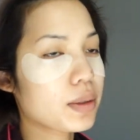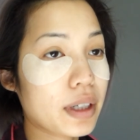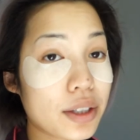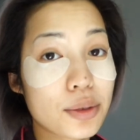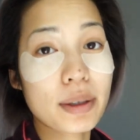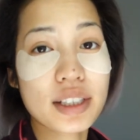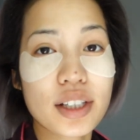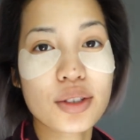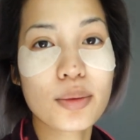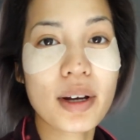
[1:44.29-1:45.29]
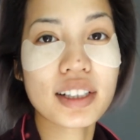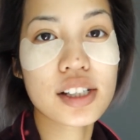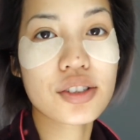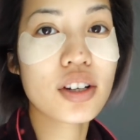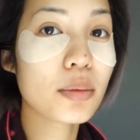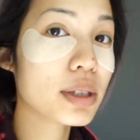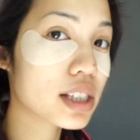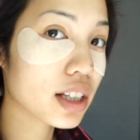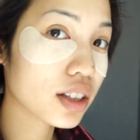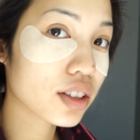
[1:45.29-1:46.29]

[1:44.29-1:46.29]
well, I use my SK2 mask yesterday, and my skin